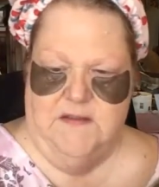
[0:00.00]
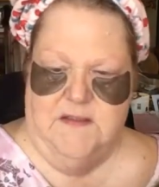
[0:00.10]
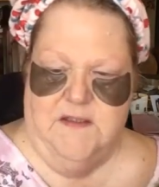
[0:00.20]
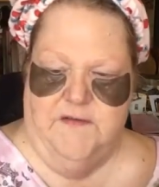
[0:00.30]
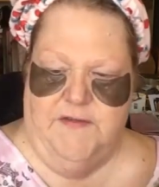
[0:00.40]

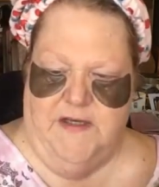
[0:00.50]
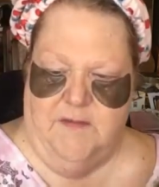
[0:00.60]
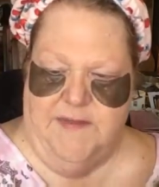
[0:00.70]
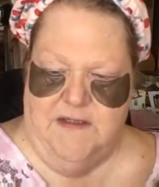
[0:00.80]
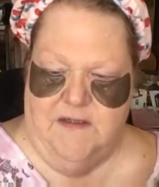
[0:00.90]
So that'll
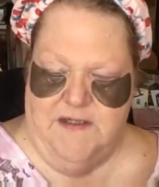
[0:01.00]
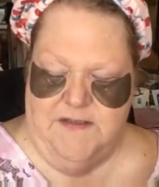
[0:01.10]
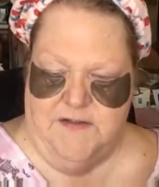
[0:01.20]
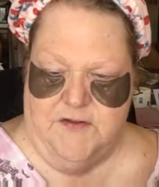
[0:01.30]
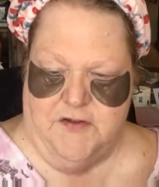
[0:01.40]
be
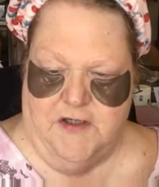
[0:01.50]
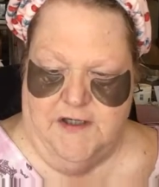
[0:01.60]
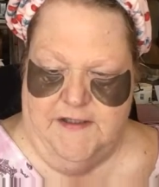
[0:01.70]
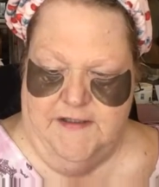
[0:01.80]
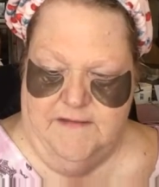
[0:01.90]
nice to
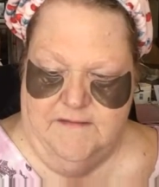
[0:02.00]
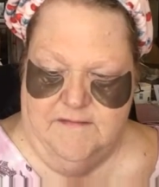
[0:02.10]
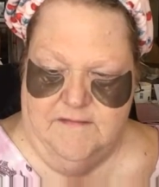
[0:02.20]
try.